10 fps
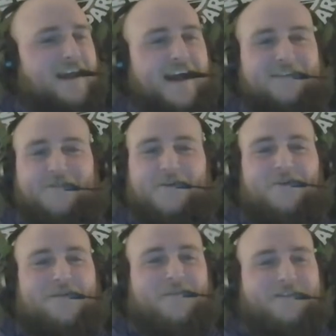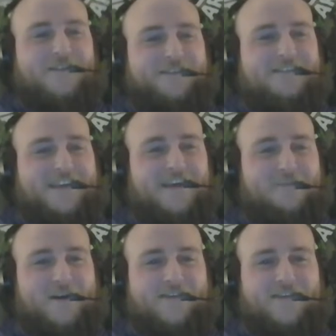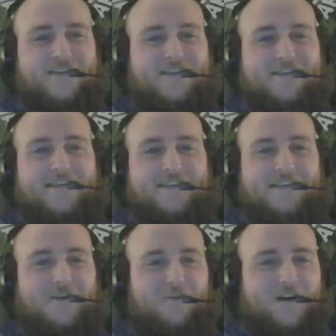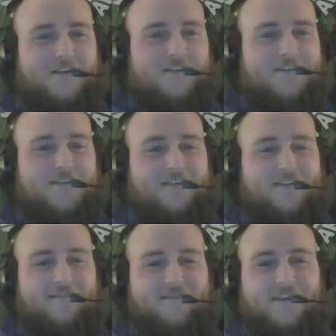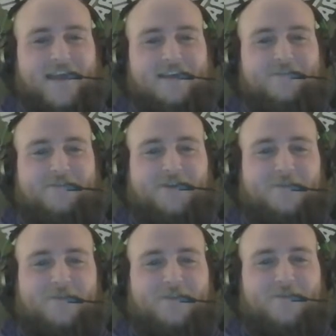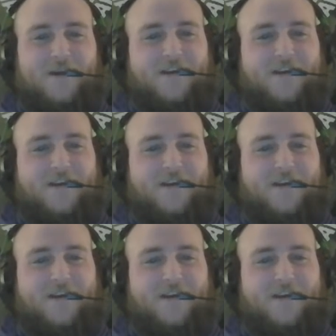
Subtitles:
I don't know what much else to say about the season that was and the national championship